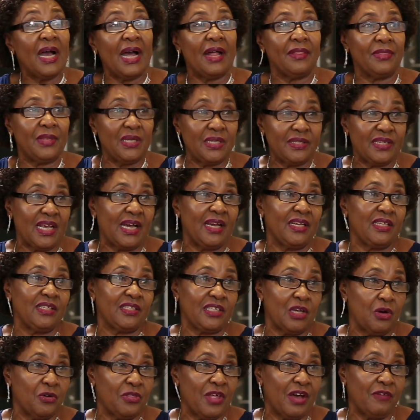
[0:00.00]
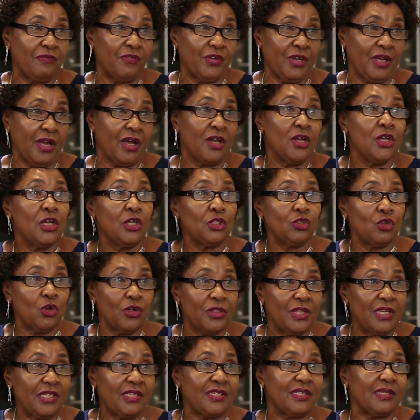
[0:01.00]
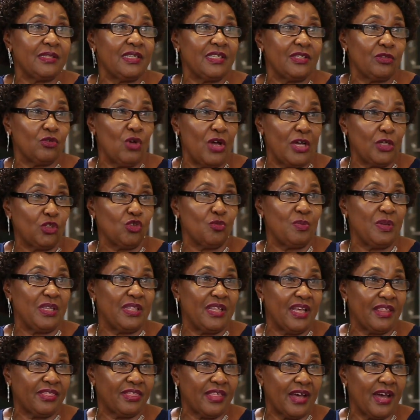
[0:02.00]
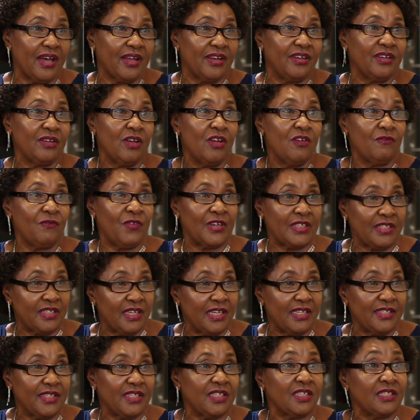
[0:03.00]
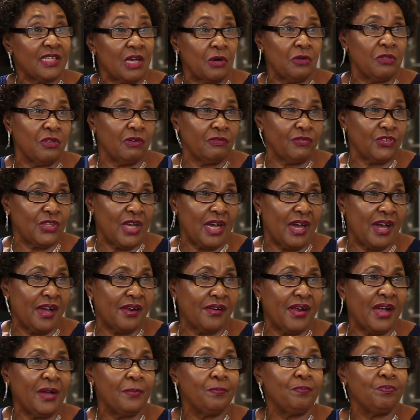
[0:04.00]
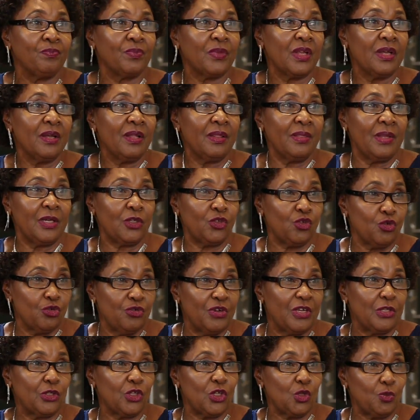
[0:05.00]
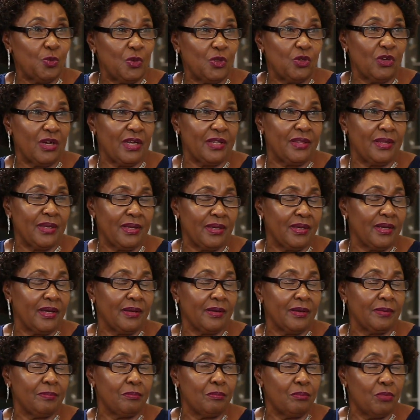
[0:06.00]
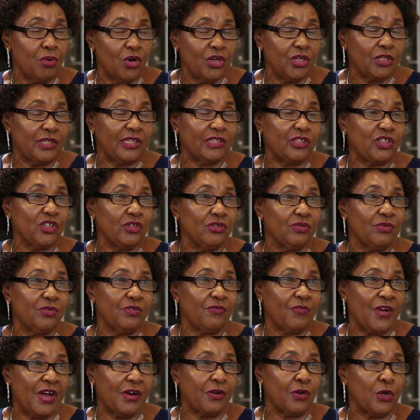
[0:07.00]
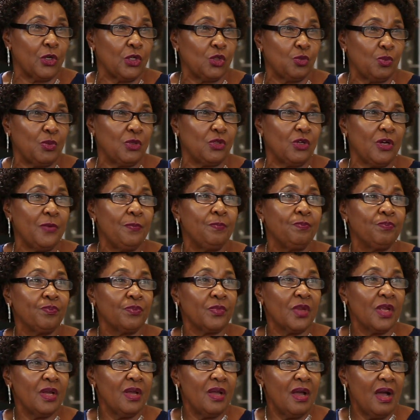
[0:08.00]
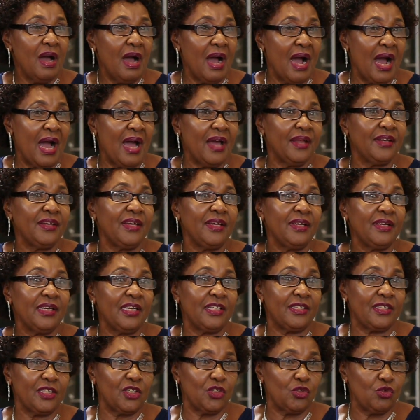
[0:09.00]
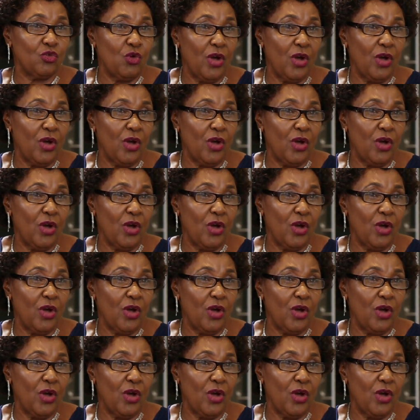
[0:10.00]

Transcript: and these are in South Africa. So this is going to be the third facility south of Sahara, the children's hospital at the Moi Teaching Referral Hospital. And it is